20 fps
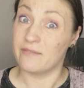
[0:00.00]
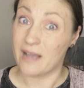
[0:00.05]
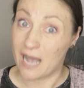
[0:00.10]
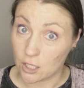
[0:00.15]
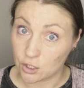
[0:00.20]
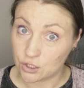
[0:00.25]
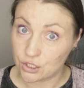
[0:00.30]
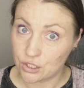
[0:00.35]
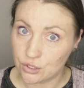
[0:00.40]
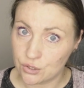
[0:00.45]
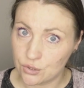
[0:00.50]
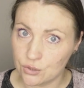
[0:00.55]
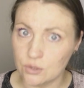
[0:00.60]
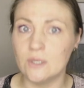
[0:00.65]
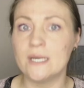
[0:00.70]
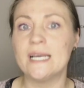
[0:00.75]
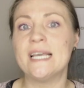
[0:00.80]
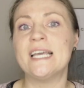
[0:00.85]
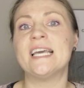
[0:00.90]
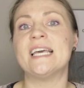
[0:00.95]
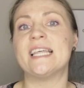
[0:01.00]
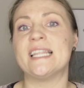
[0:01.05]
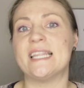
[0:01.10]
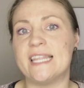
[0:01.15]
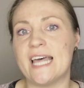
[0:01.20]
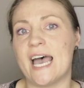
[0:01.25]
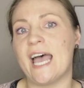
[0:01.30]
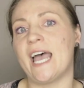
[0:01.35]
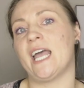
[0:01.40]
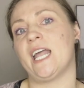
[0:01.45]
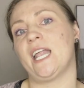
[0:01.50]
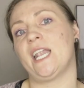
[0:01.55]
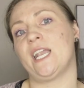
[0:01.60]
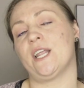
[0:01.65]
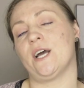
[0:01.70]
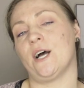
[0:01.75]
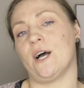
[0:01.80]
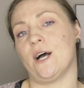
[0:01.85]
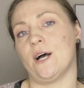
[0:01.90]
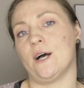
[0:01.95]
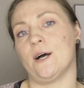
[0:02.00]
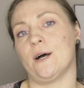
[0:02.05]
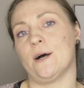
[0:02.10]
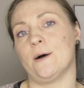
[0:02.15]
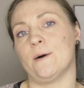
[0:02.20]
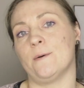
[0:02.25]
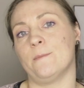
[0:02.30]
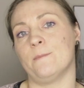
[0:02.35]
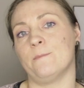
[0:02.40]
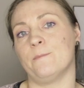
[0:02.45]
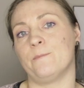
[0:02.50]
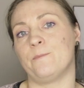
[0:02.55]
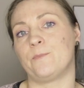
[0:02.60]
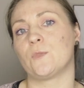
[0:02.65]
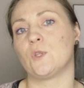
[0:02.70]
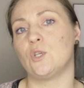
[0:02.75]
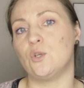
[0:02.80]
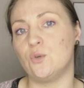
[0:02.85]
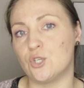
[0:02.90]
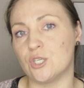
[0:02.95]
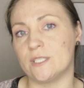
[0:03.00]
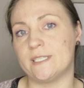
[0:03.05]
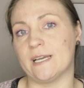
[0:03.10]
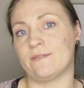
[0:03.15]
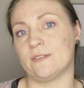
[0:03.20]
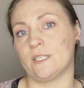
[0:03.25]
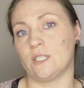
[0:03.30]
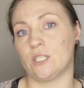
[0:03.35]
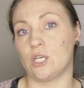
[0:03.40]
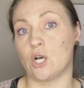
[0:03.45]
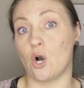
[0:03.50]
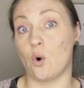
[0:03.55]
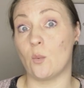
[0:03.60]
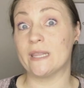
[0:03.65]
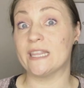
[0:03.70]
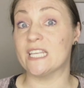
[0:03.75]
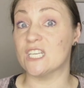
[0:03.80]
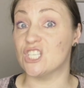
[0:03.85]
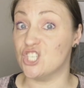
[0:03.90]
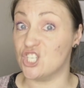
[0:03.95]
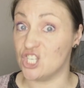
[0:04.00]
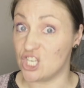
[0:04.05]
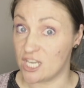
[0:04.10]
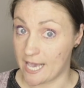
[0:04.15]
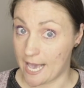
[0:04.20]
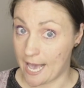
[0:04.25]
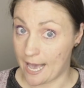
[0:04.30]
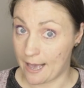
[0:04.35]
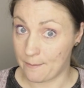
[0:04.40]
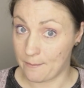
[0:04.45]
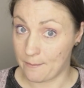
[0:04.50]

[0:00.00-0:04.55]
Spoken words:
value, then you should definitely go with the GM.